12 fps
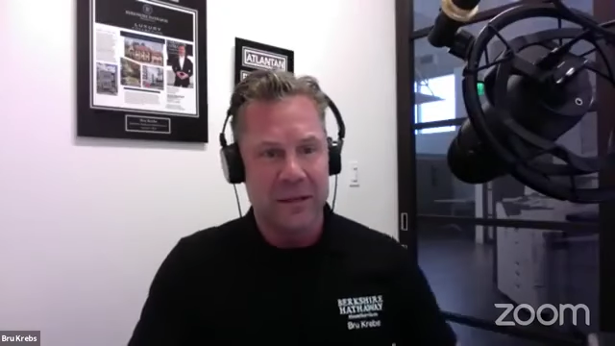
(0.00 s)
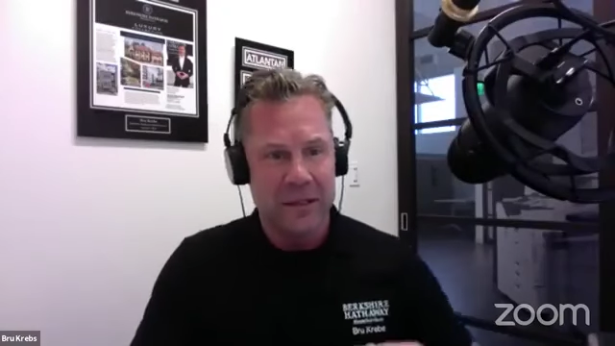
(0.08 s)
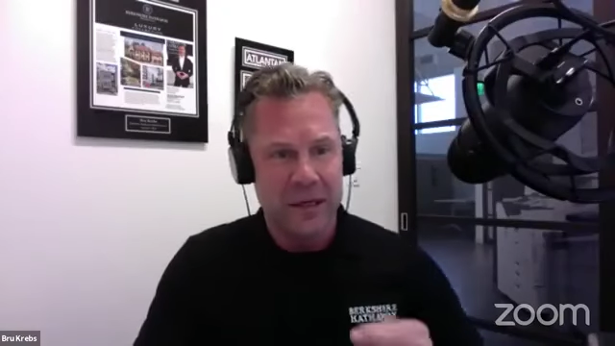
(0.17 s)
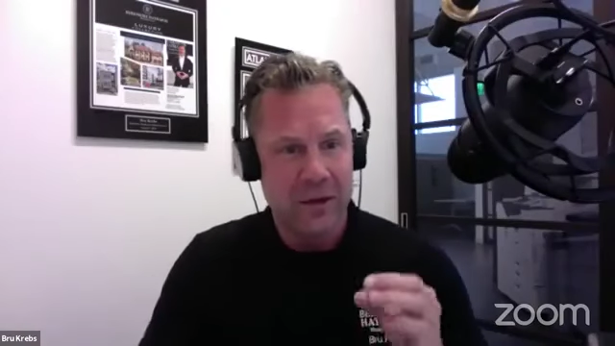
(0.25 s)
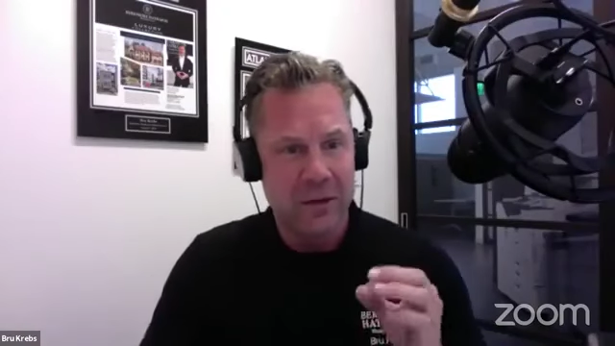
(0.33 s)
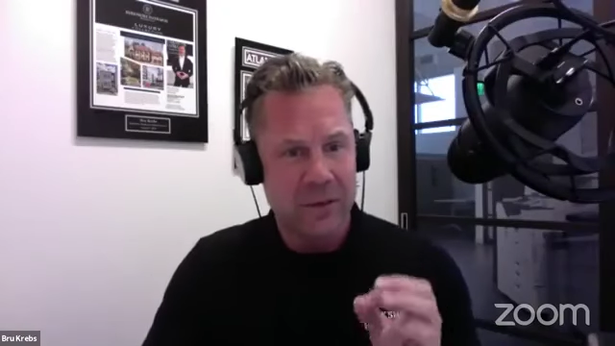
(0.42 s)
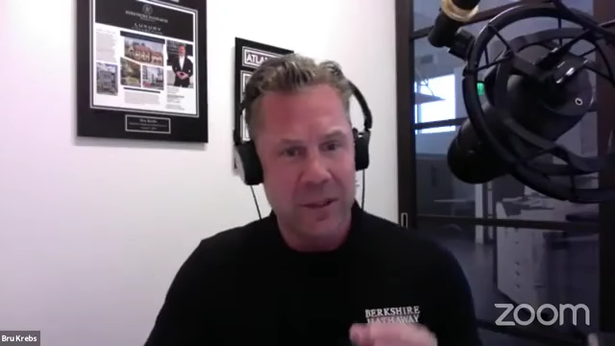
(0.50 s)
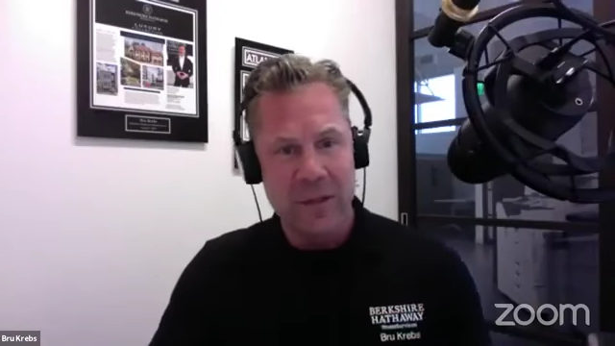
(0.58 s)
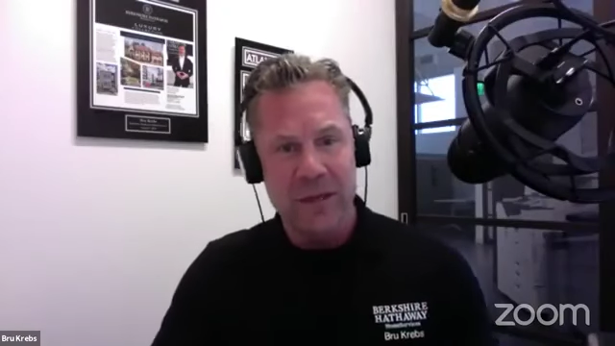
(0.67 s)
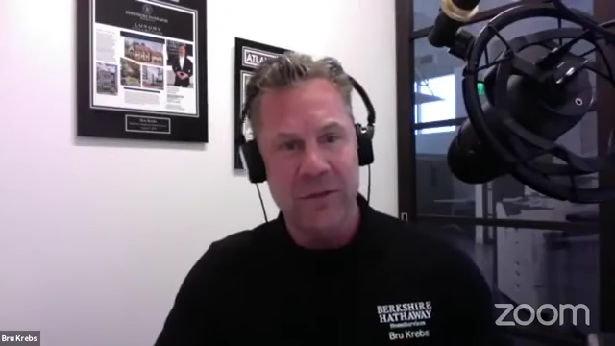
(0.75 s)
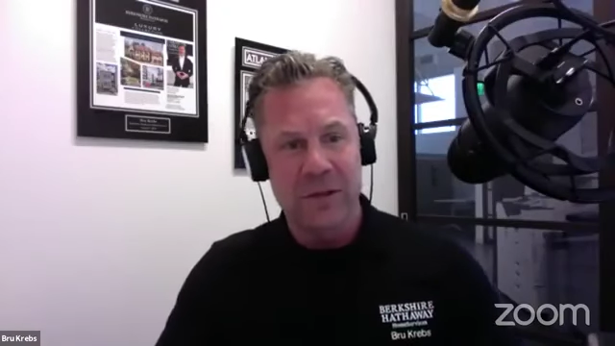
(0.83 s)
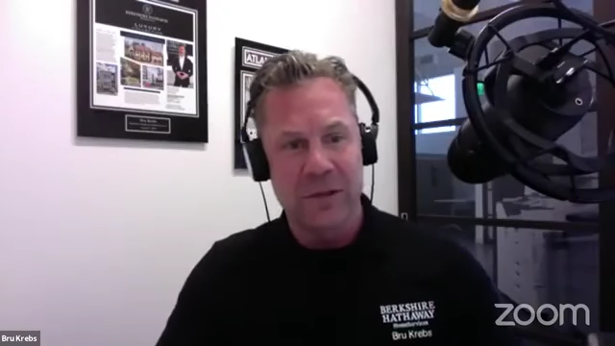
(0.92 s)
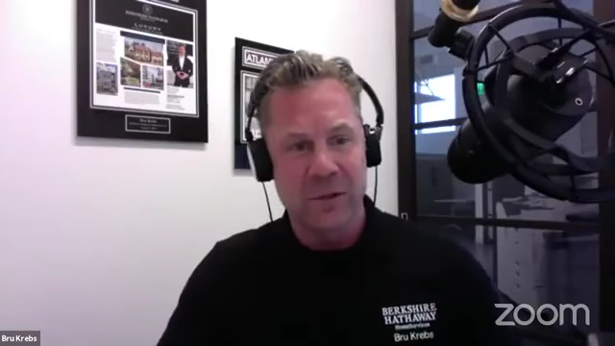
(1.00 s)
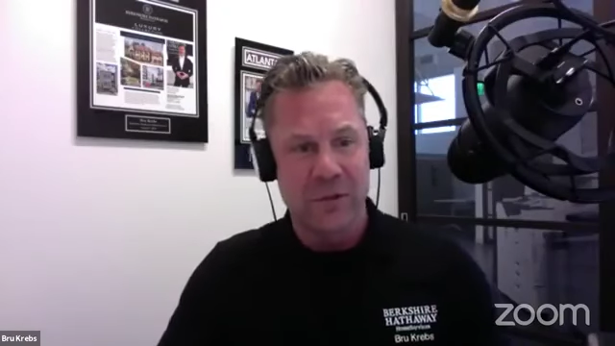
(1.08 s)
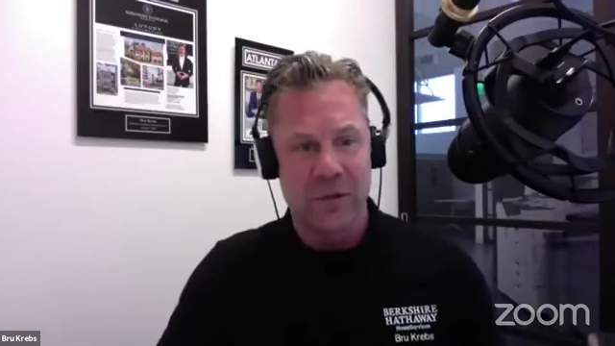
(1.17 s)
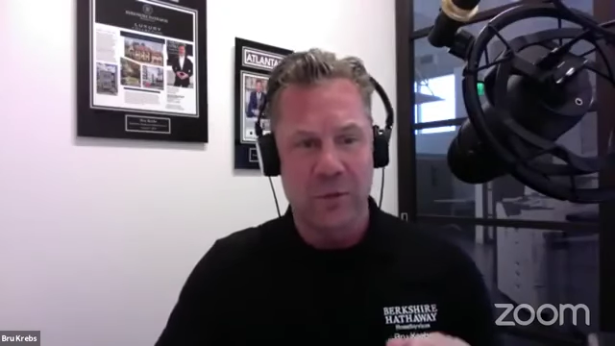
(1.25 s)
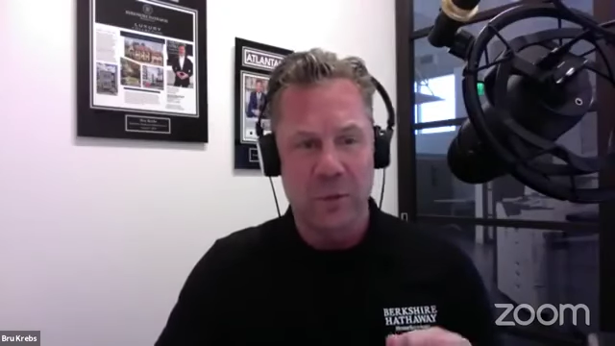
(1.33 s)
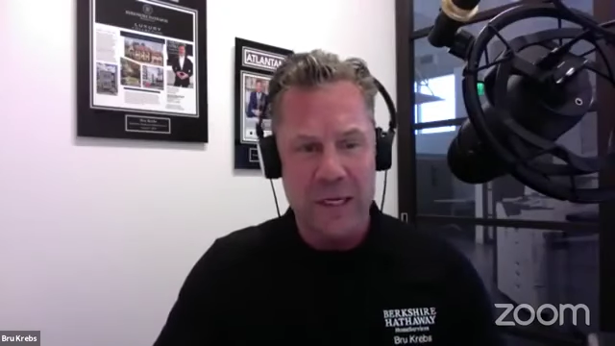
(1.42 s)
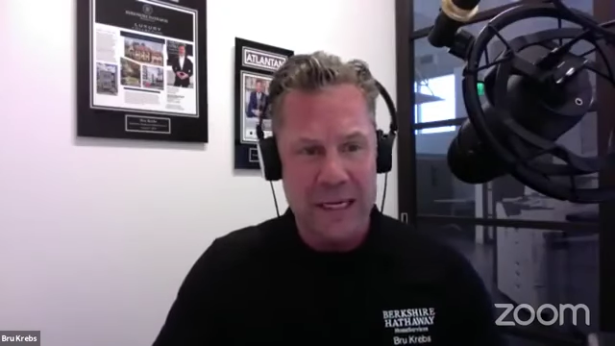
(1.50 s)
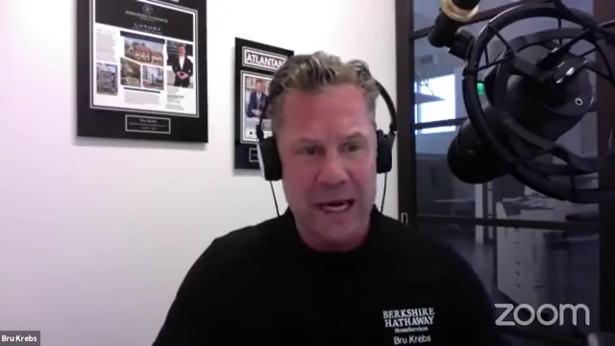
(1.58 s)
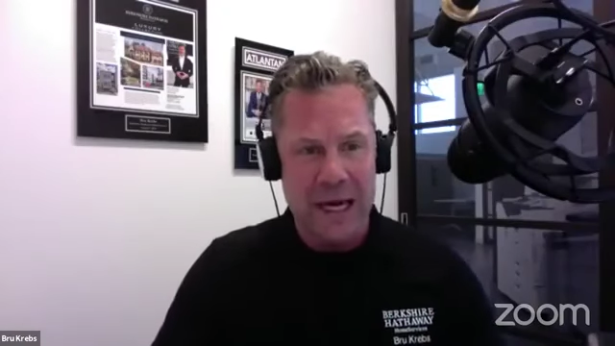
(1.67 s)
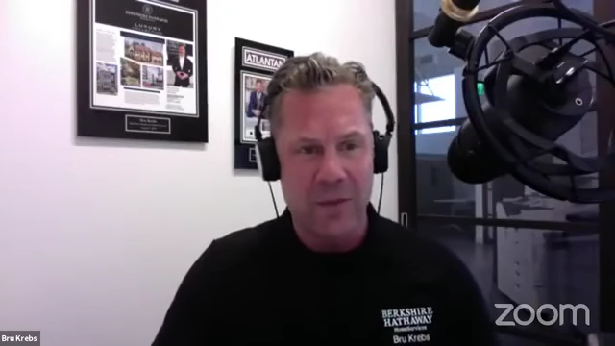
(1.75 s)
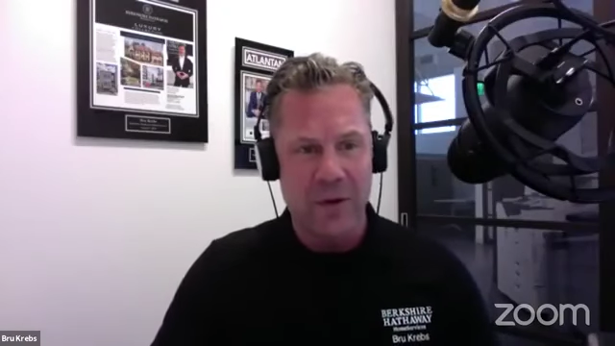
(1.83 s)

you know, let me give you sort of a recap